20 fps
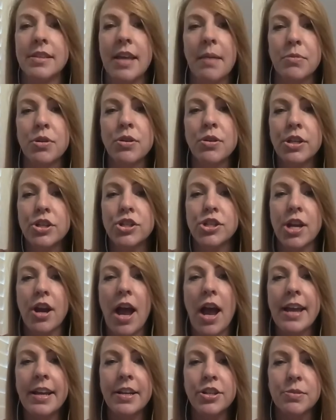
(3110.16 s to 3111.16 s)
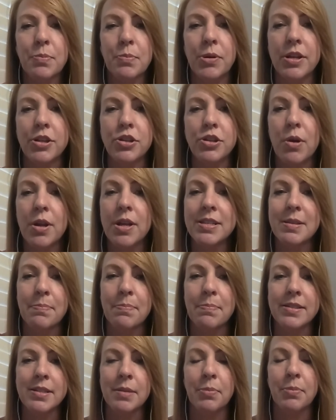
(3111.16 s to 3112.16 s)
Yeah. You can share. I can just put it. Do I, is it
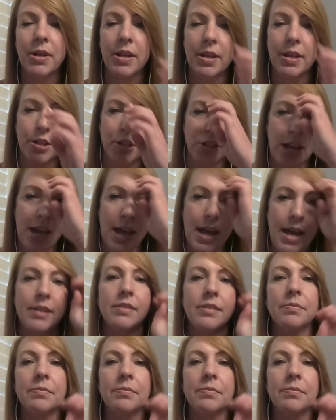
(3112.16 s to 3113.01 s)
best to put it in the chat?